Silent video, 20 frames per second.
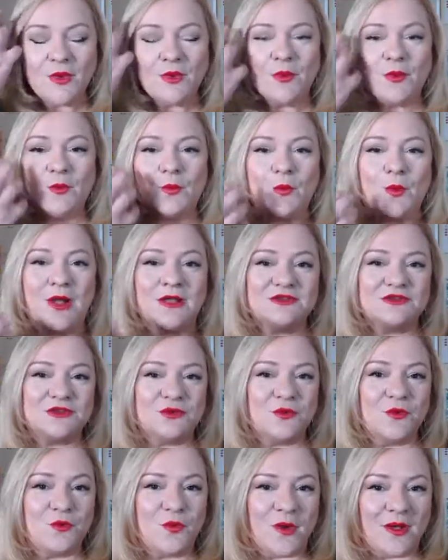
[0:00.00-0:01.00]
What
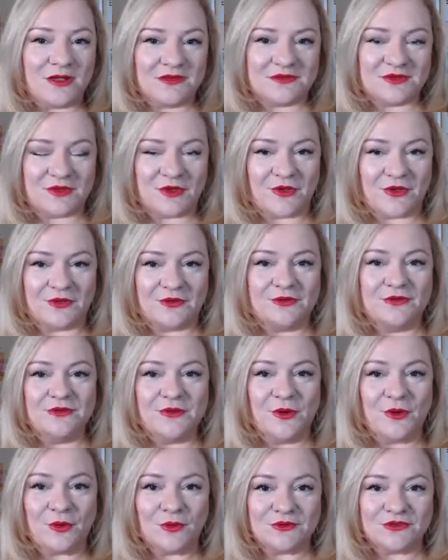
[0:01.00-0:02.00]
you want, though,
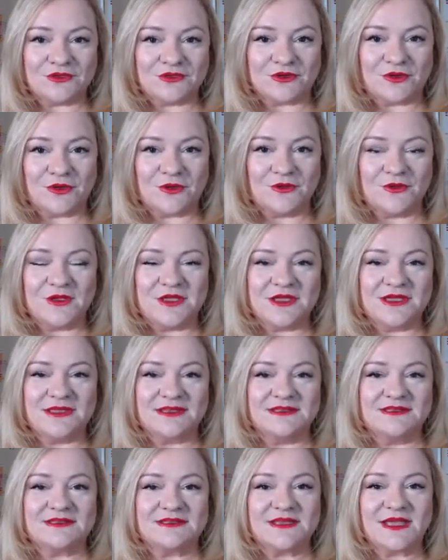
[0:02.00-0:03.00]
also
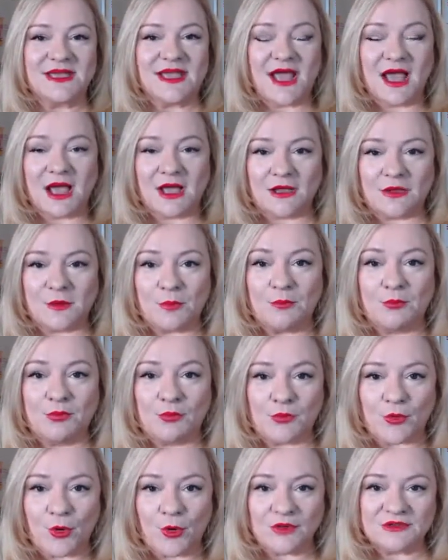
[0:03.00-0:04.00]
is a
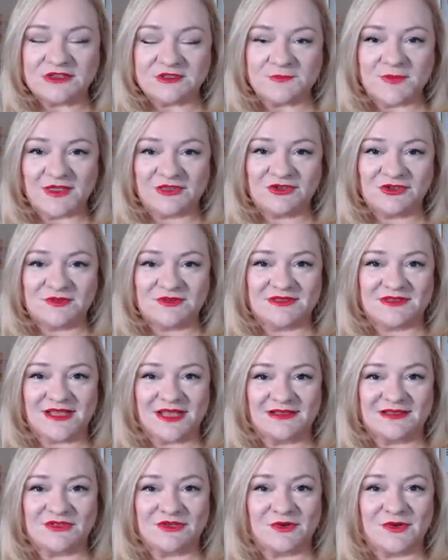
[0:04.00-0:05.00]
broad spectrum
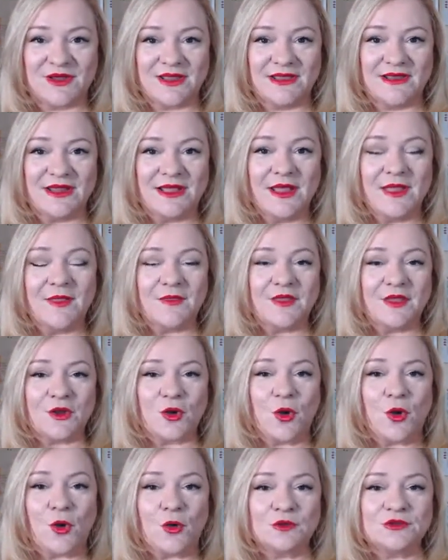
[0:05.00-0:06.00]
sunscreen that
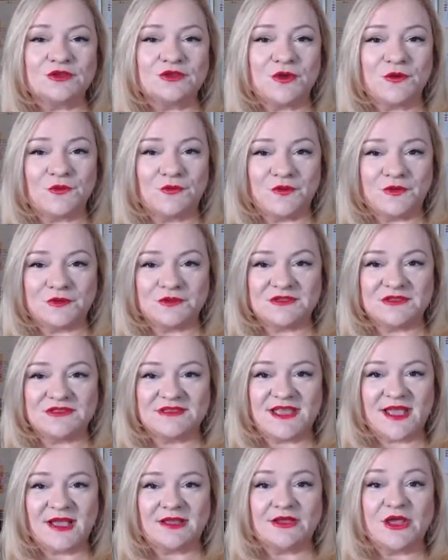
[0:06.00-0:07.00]
also
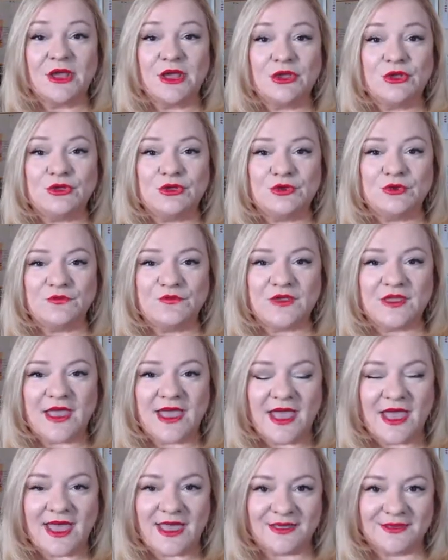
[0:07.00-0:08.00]
filters out
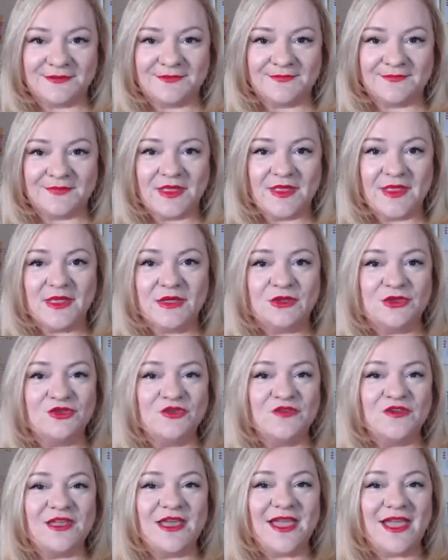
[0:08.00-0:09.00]
UVA.
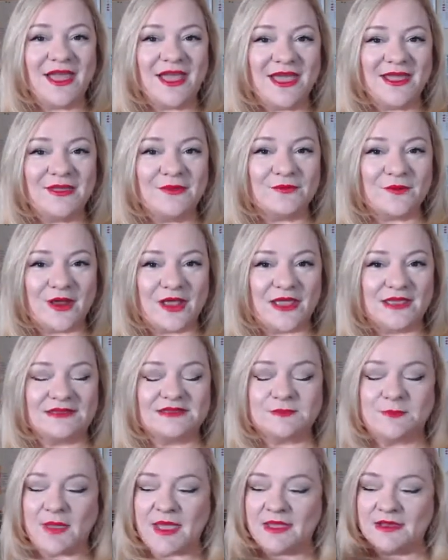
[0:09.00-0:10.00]
UVA
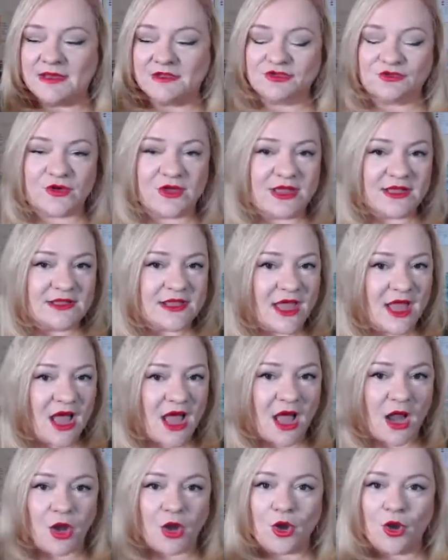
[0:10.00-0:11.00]
rays penetrate
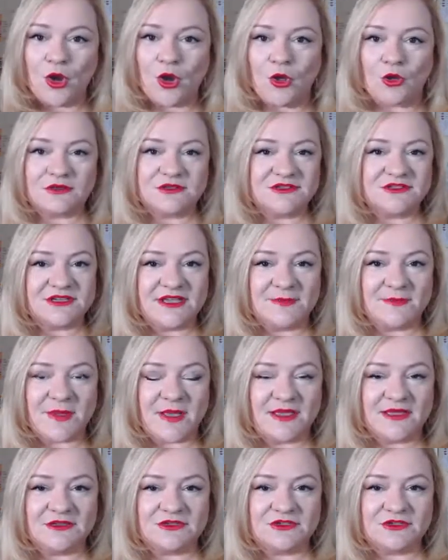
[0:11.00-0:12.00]
a lot
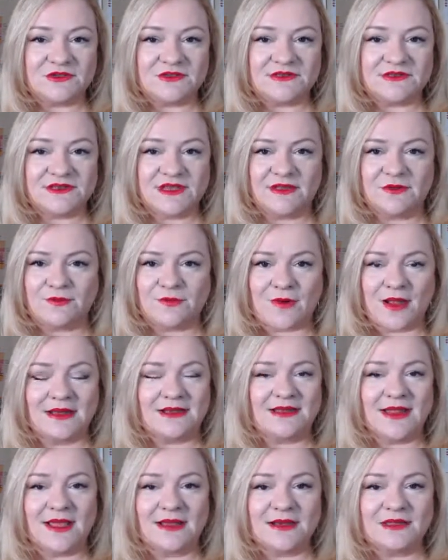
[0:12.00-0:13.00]
deeper into the skin,
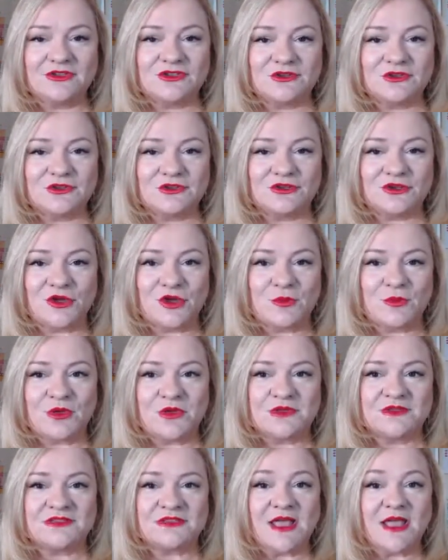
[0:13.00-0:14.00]
right down into the
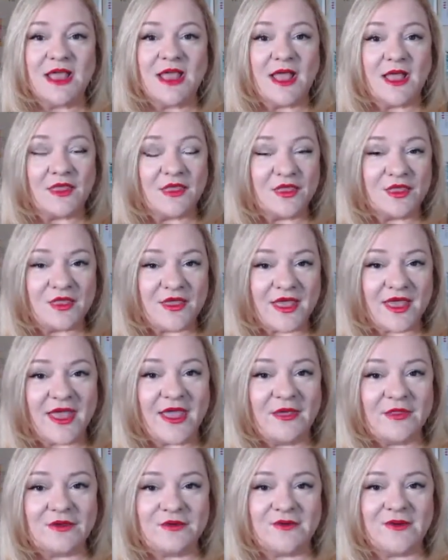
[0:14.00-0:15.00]
dermis.
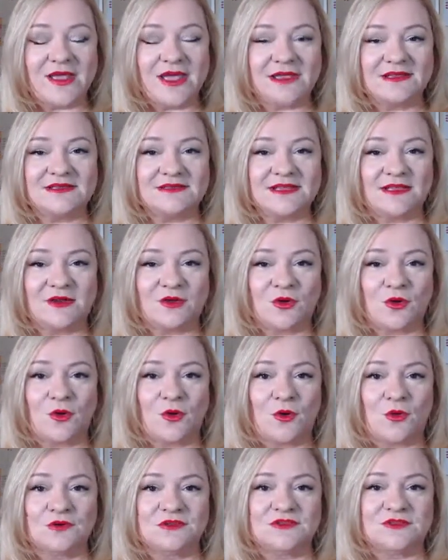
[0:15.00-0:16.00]
They're the rays that
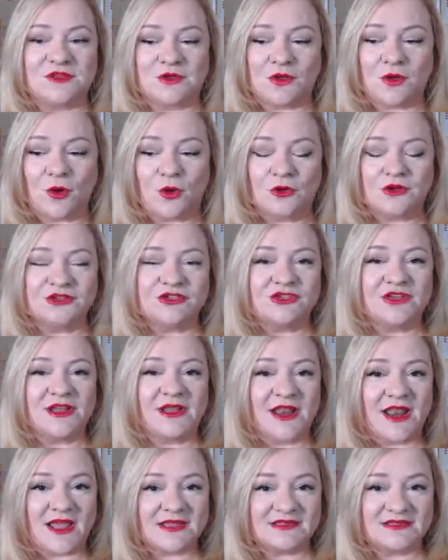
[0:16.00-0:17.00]
cause the collagen
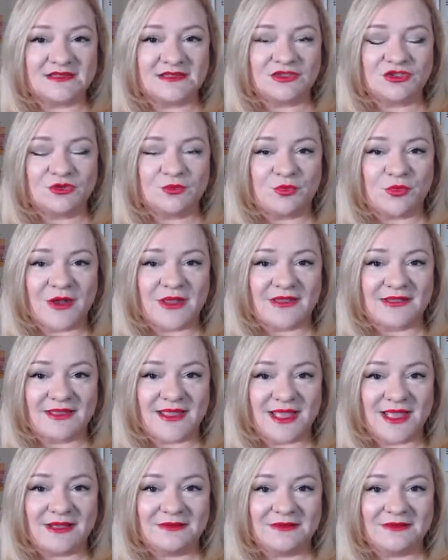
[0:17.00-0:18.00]
and elastin to break
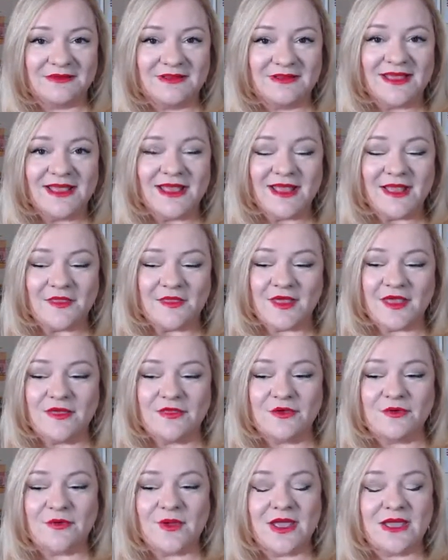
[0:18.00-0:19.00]
down. They're
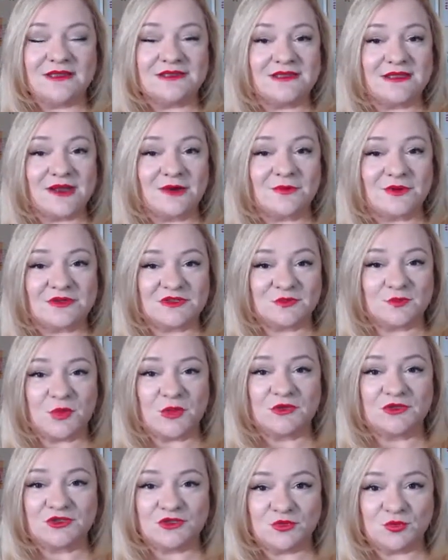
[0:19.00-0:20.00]
the rays that are
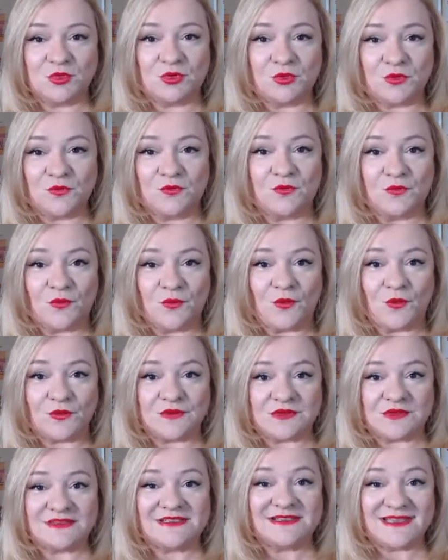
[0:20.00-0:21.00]
responsible for
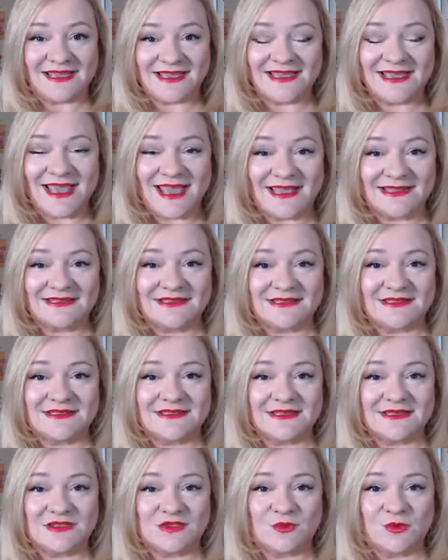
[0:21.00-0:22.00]
skin cancers
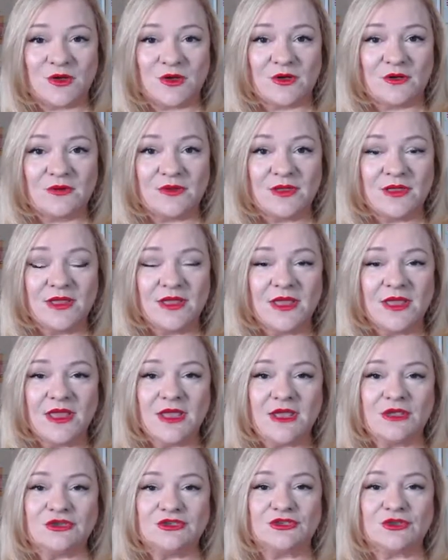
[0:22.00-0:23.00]
as well.
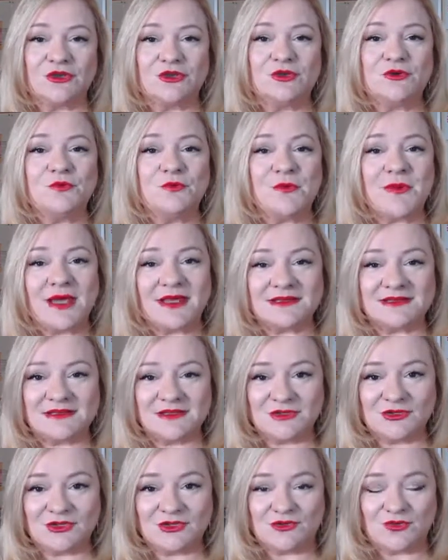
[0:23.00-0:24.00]
So you must
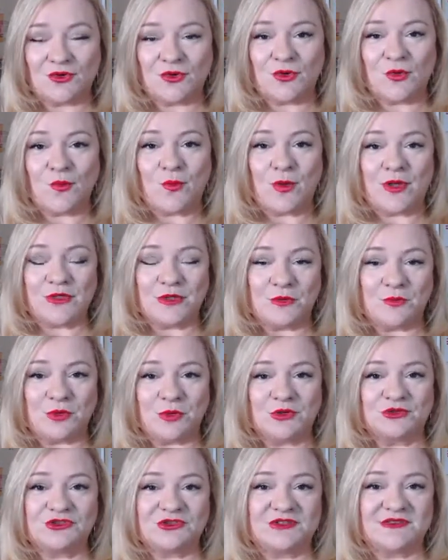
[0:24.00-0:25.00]
ensure when you
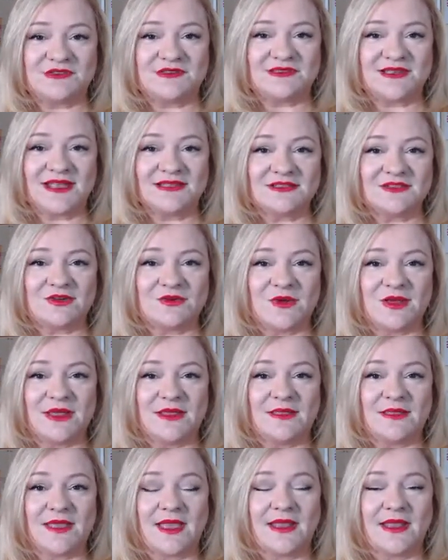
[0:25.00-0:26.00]
purchase a
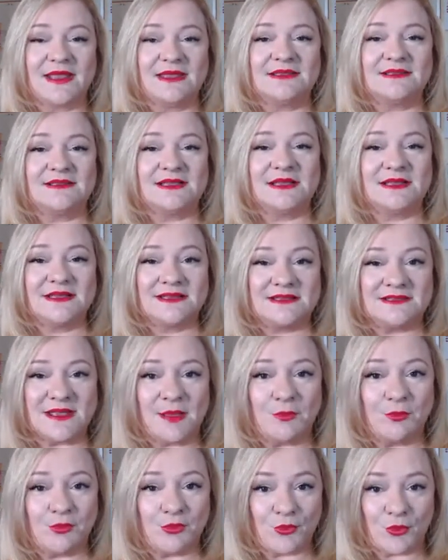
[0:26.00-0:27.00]
sunscreen that it is a
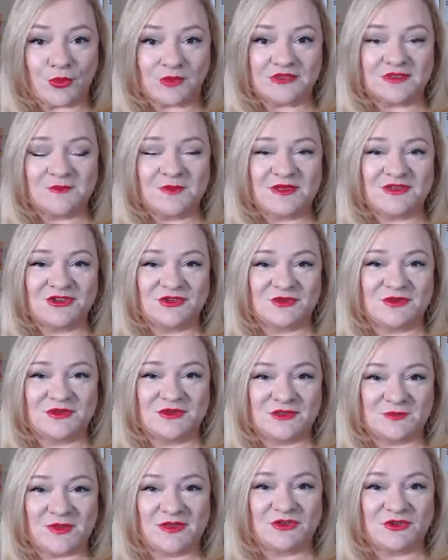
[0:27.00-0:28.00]
broad
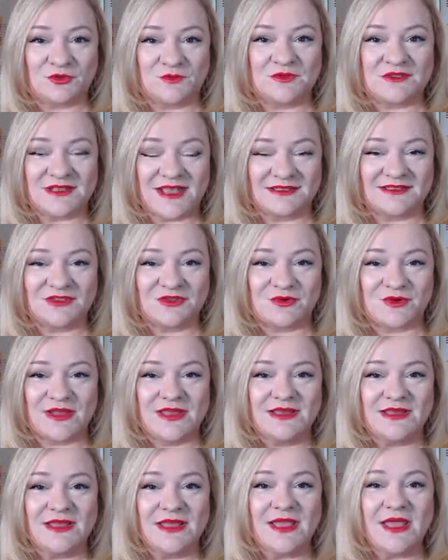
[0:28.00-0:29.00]
spectrum
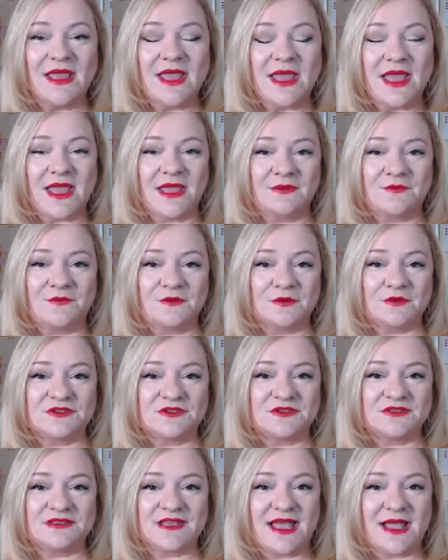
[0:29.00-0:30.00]
sunscreen and
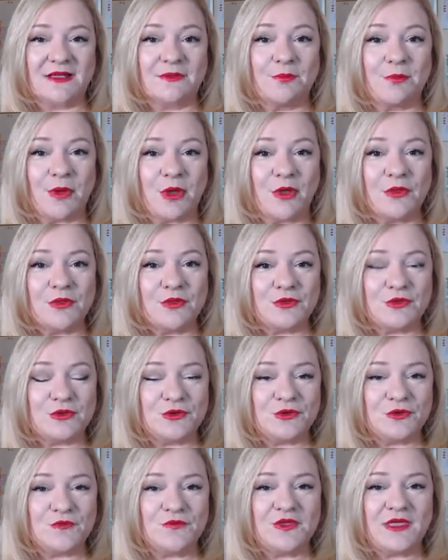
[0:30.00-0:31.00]
filters out both
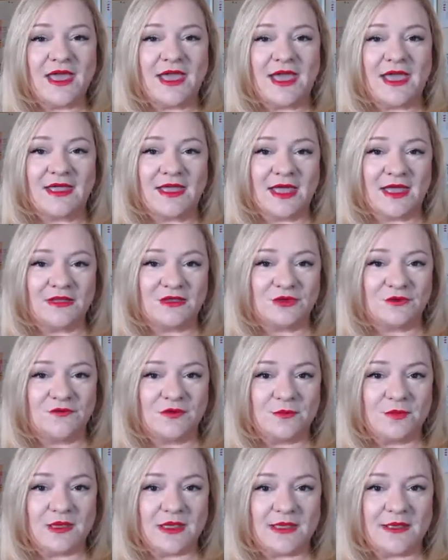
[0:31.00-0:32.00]
UVA and
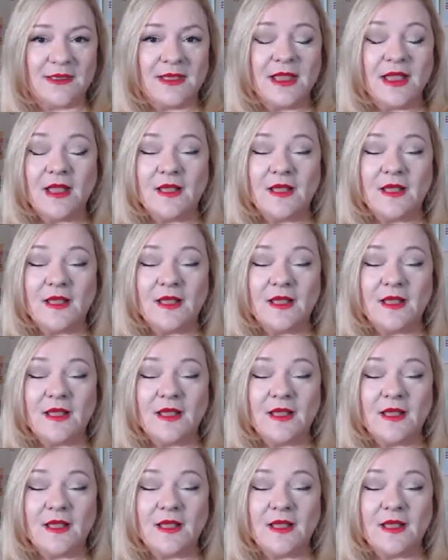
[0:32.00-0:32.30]
UVB.